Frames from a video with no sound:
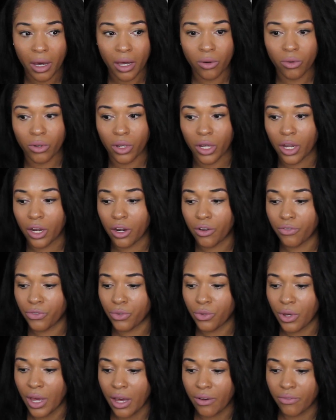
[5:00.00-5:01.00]
I don't care if
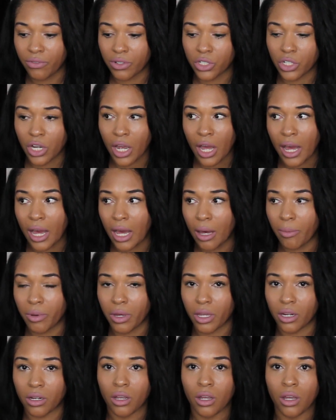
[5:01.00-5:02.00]
you have a job
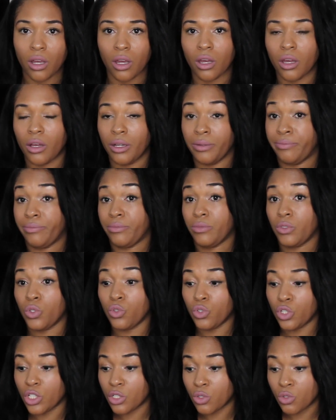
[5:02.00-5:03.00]
and
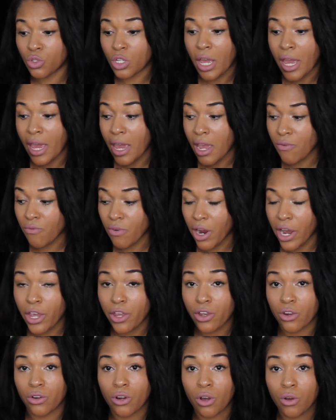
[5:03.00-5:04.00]
you just
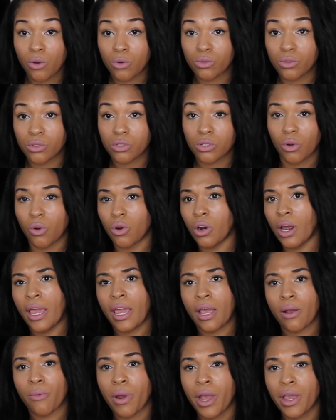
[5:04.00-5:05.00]
handwrite your notes or
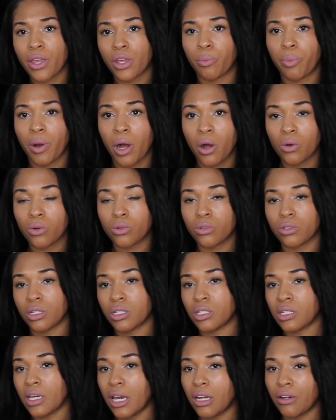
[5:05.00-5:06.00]
handwrite your posts
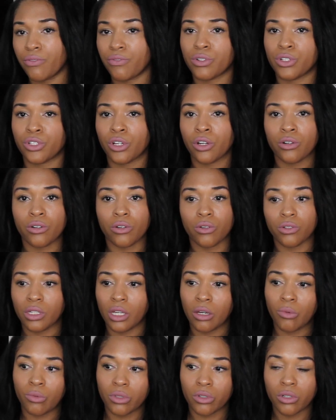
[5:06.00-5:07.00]
inside of a journal.
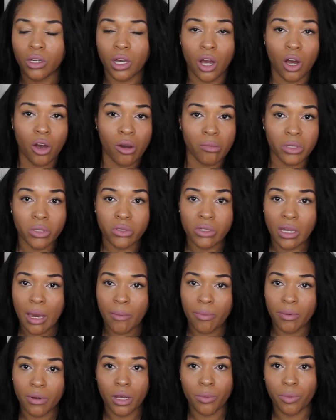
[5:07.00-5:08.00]
Then when you get home, you
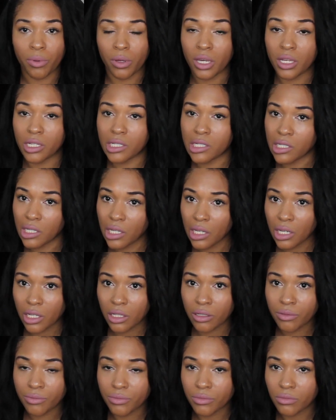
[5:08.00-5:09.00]
type it up and hit
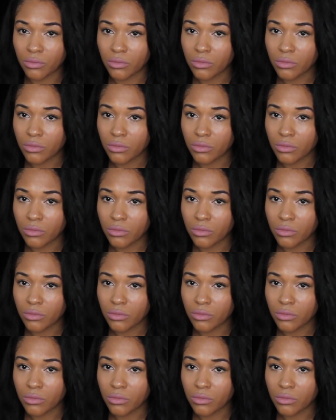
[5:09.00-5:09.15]
send.